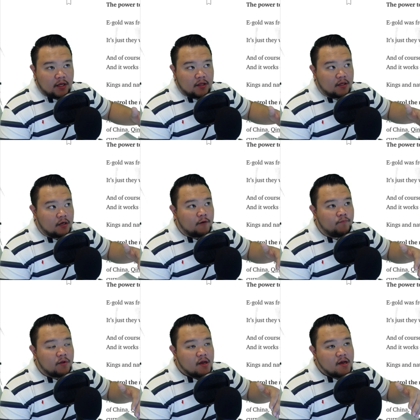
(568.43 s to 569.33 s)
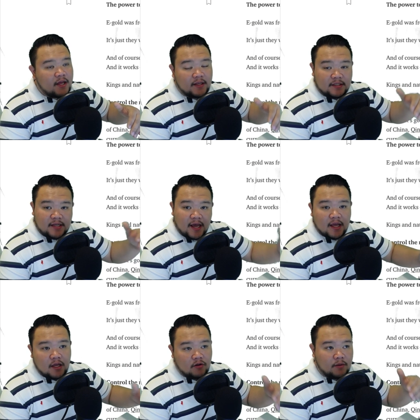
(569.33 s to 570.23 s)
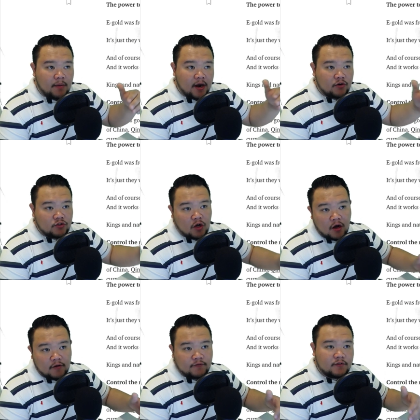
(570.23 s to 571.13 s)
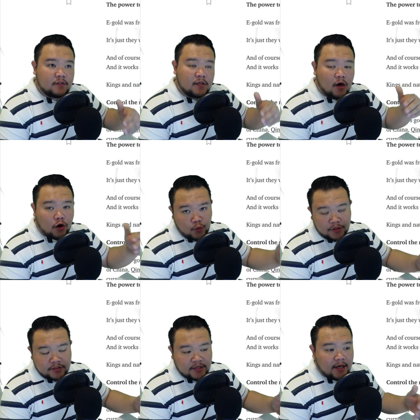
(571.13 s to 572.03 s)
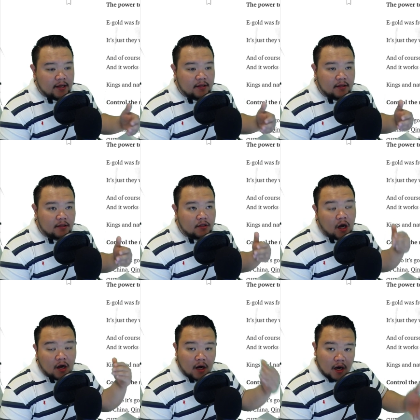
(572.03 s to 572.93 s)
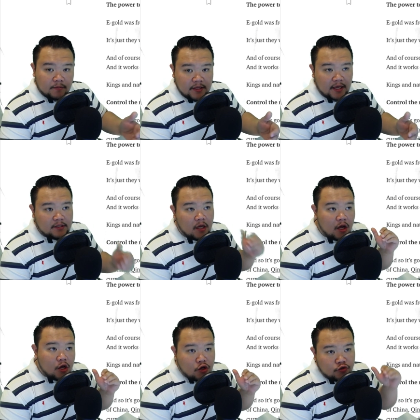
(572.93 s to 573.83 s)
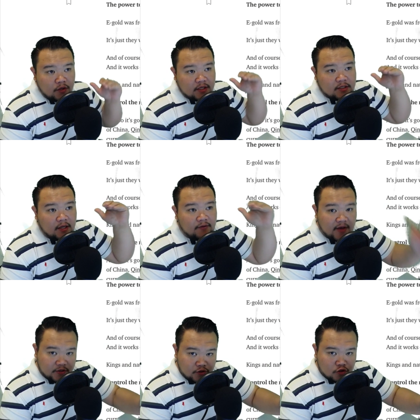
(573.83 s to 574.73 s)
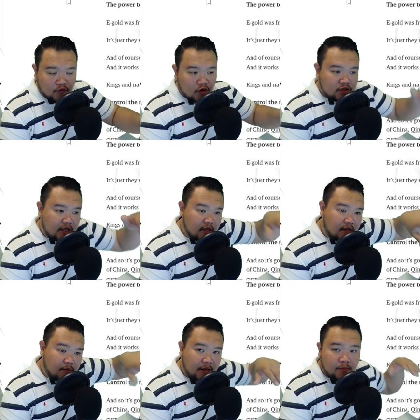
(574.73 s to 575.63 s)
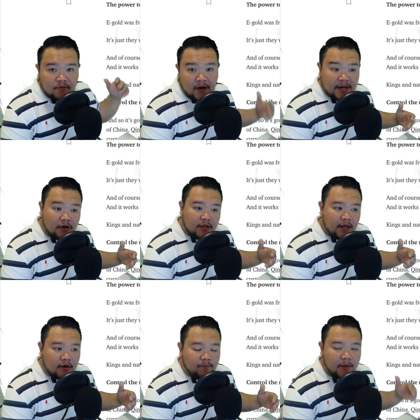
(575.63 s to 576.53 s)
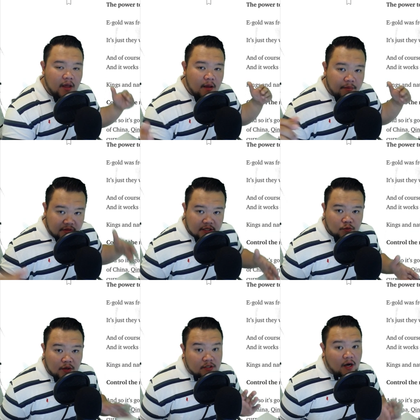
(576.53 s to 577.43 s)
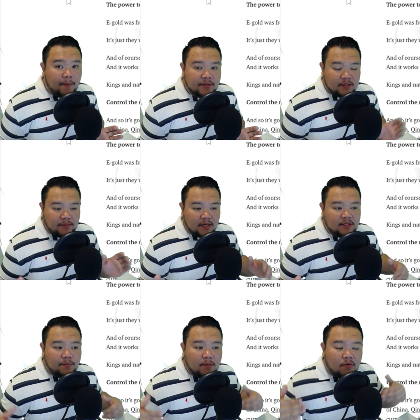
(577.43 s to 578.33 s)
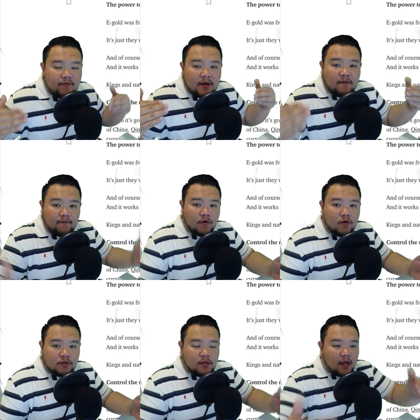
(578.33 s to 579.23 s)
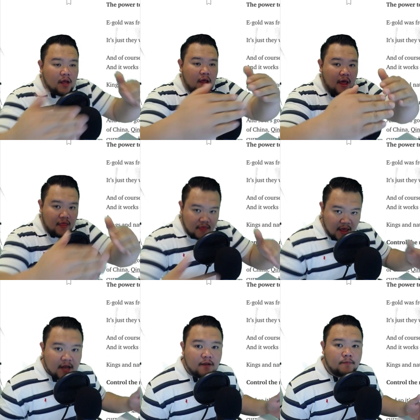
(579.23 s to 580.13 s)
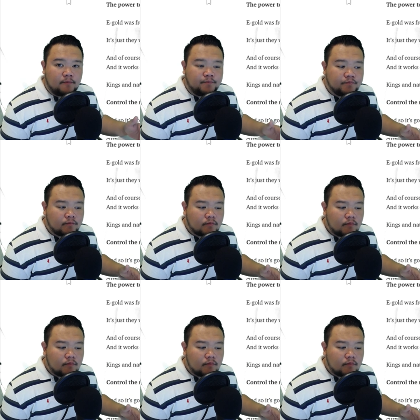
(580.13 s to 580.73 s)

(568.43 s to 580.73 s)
You know, like the like the tech, you know, the Microsoft and the hardware tech and then the dot com days. Usually it's the investors first and then the people find out later. But this one is opposite because the people found out first and then